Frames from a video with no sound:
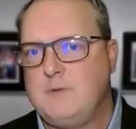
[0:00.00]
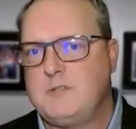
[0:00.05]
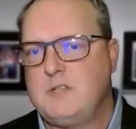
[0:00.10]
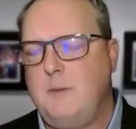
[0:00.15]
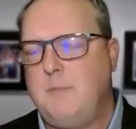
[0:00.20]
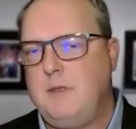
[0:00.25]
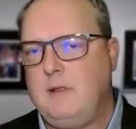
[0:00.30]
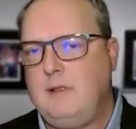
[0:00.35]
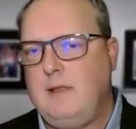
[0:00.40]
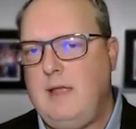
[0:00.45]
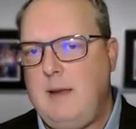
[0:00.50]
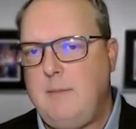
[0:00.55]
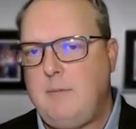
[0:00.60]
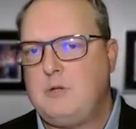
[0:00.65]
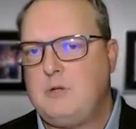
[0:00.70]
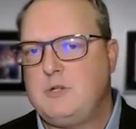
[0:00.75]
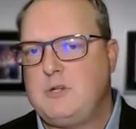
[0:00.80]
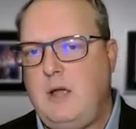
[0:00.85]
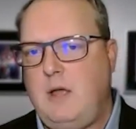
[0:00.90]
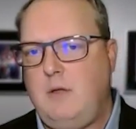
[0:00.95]
some of the
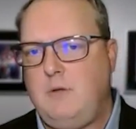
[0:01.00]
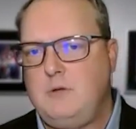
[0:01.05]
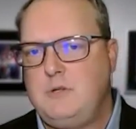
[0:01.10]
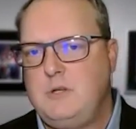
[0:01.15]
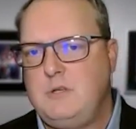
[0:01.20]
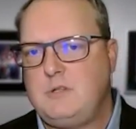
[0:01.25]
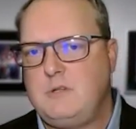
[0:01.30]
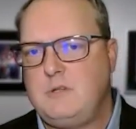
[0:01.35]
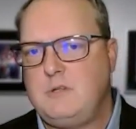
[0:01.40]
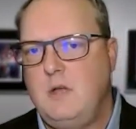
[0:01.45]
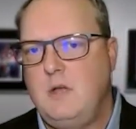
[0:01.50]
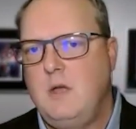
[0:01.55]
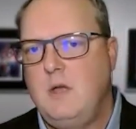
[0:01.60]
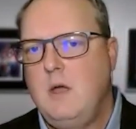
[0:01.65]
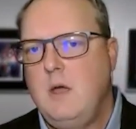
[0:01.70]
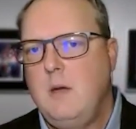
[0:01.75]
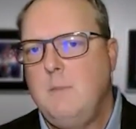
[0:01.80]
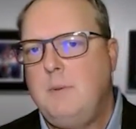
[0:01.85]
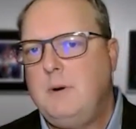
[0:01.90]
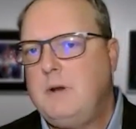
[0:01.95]
labor challenges.
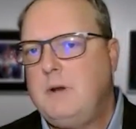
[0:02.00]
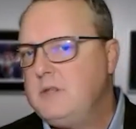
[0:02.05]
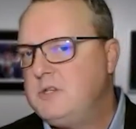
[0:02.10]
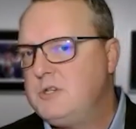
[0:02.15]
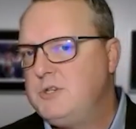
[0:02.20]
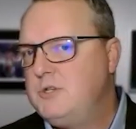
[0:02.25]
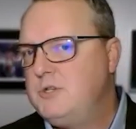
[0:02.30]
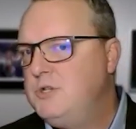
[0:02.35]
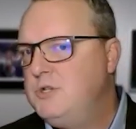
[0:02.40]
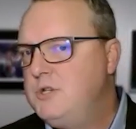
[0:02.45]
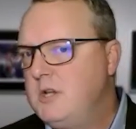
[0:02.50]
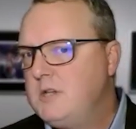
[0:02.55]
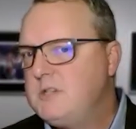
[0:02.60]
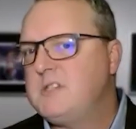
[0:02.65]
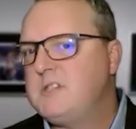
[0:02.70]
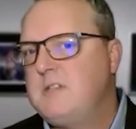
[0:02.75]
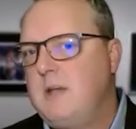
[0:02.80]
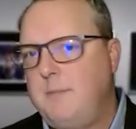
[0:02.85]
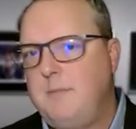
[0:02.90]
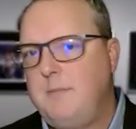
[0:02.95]
But it's
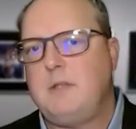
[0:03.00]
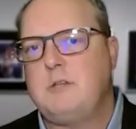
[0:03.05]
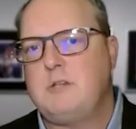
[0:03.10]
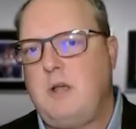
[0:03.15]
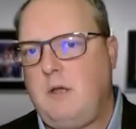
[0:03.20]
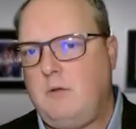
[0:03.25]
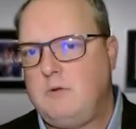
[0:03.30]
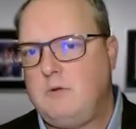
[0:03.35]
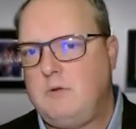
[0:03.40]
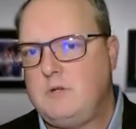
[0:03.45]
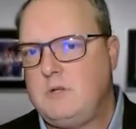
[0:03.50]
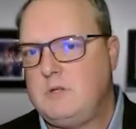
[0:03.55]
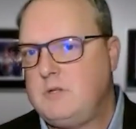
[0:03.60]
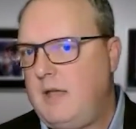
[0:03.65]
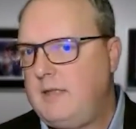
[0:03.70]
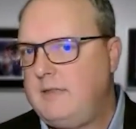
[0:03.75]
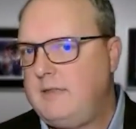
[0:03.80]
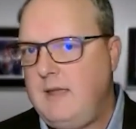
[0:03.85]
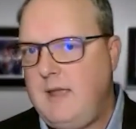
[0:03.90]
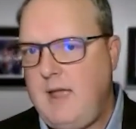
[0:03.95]
just some of the challenges.
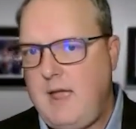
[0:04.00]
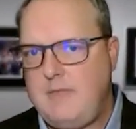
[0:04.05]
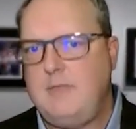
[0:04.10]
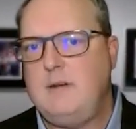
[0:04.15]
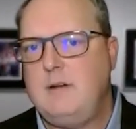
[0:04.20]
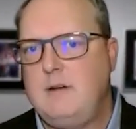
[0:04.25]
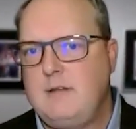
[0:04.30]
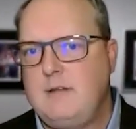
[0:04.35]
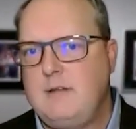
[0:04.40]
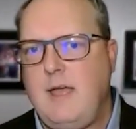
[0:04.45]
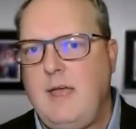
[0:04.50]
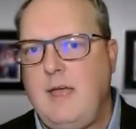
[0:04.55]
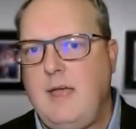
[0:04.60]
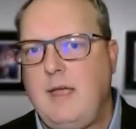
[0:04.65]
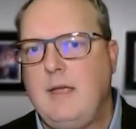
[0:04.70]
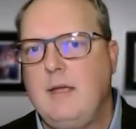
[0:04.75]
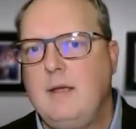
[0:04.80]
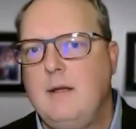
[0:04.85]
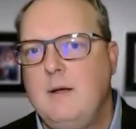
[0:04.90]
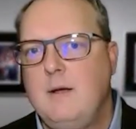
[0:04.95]
At the end of the
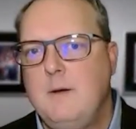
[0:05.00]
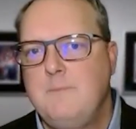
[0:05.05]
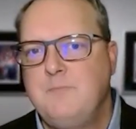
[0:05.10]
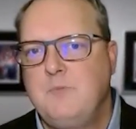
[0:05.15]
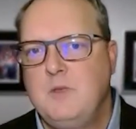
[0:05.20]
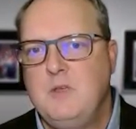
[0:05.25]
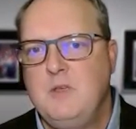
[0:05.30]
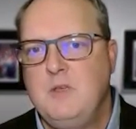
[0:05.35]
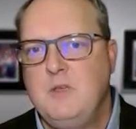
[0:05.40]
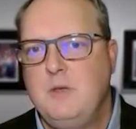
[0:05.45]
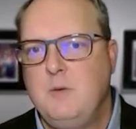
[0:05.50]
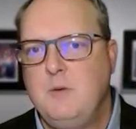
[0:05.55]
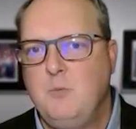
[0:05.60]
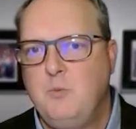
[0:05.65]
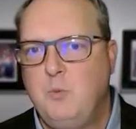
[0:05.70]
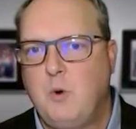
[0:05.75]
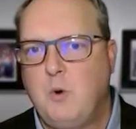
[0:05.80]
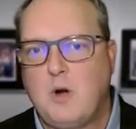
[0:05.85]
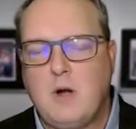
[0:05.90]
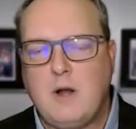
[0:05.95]
day,
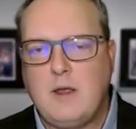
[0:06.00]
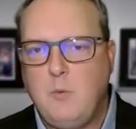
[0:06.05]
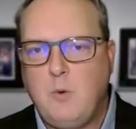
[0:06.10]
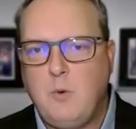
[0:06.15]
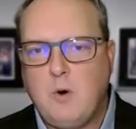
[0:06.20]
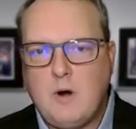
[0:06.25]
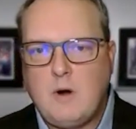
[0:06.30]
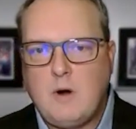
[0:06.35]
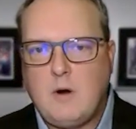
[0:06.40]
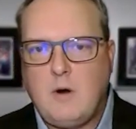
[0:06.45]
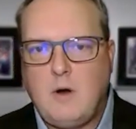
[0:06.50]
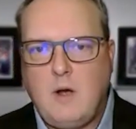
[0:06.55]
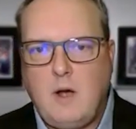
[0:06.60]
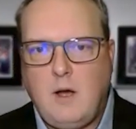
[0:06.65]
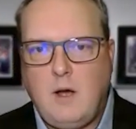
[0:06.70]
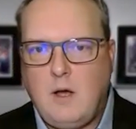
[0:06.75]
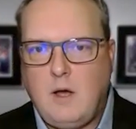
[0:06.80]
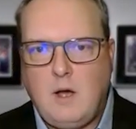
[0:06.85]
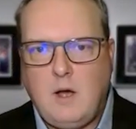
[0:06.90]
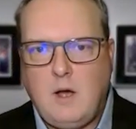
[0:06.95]
we're
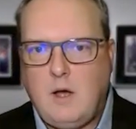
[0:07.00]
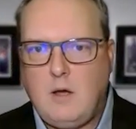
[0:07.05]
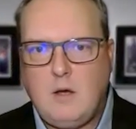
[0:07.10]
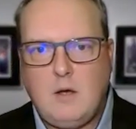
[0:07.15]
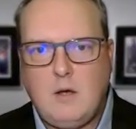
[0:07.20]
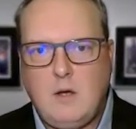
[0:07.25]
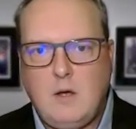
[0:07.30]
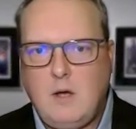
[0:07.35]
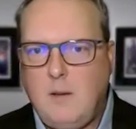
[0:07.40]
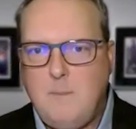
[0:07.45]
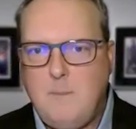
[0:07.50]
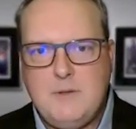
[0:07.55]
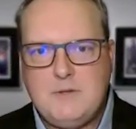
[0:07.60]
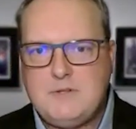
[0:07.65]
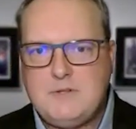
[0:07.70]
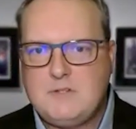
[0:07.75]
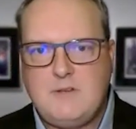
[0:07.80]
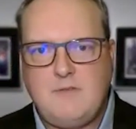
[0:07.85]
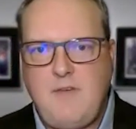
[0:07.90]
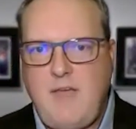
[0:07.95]
a
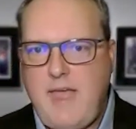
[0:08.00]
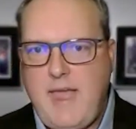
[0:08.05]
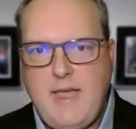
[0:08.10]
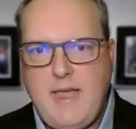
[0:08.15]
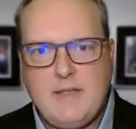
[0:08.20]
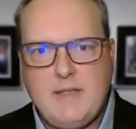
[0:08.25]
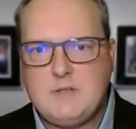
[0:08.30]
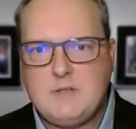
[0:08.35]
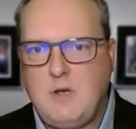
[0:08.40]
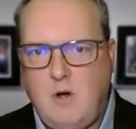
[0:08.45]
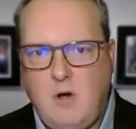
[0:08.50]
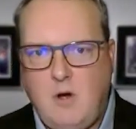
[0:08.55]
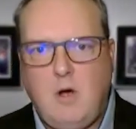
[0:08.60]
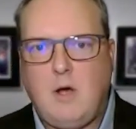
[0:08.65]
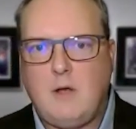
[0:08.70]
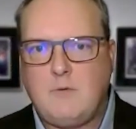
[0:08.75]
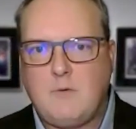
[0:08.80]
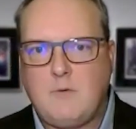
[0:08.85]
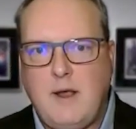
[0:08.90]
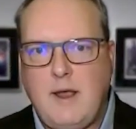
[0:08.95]
business of
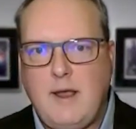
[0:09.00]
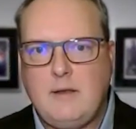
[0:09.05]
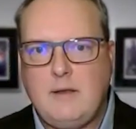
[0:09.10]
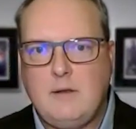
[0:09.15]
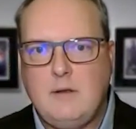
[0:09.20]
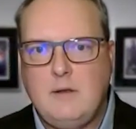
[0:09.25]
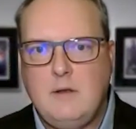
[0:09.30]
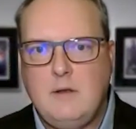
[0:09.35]
hands-on, right?